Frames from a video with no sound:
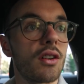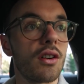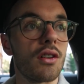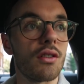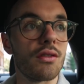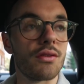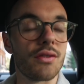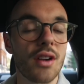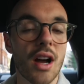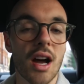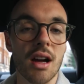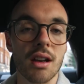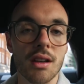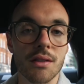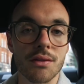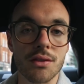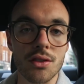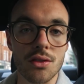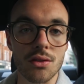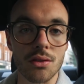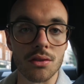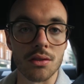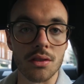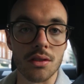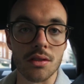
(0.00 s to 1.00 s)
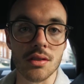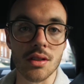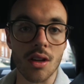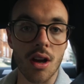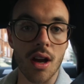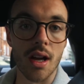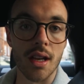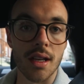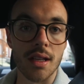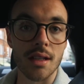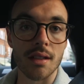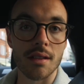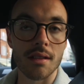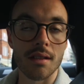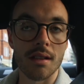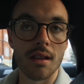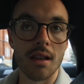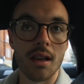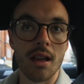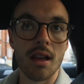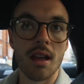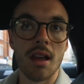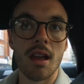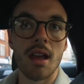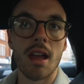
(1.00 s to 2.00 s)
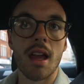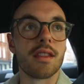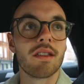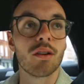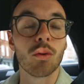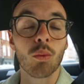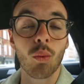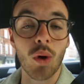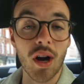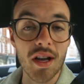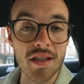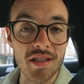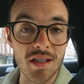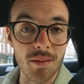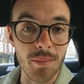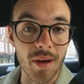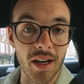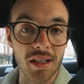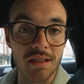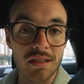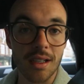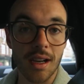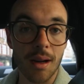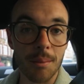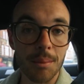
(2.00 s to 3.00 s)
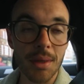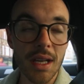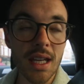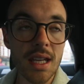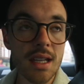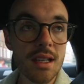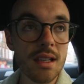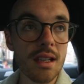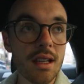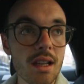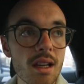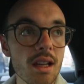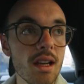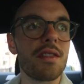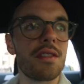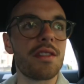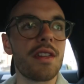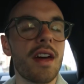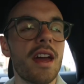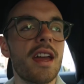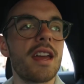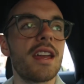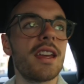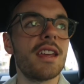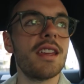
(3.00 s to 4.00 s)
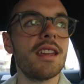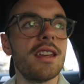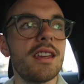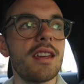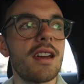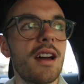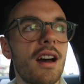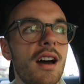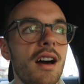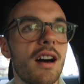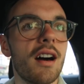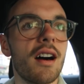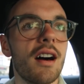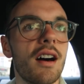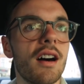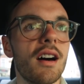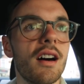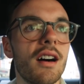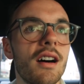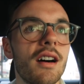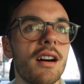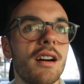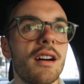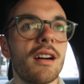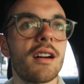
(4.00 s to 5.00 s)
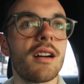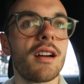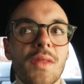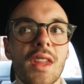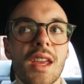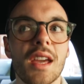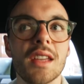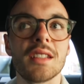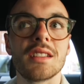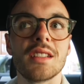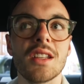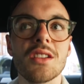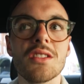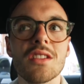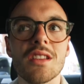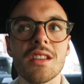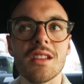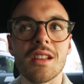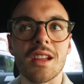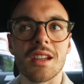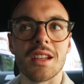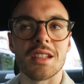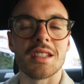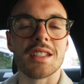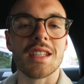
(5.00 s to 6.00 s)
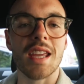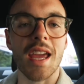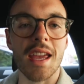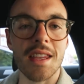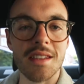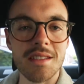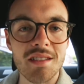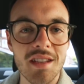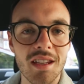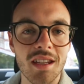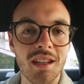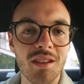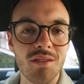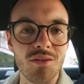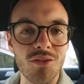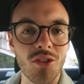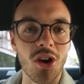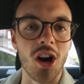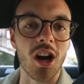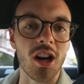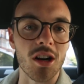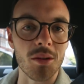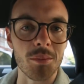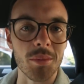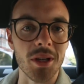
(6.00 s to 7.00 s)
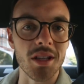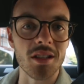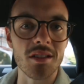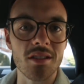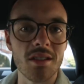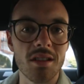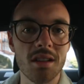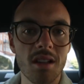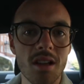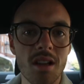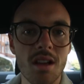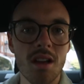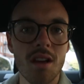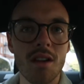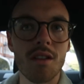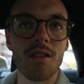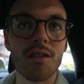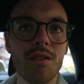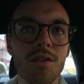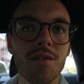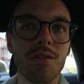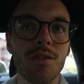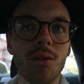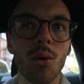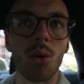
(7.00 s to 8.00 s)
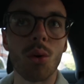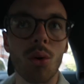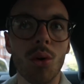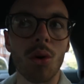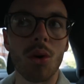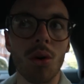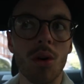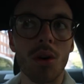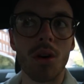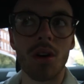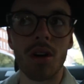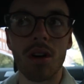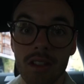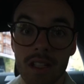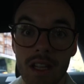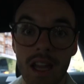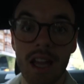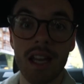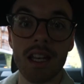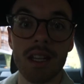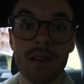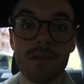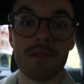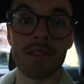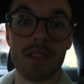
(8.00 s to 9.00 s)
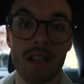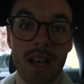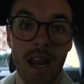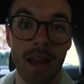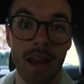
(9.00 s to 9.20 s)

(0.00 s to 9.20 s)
of Artificial Societies. They're a YC-backed company. They are essentially like a testing environment for creatives and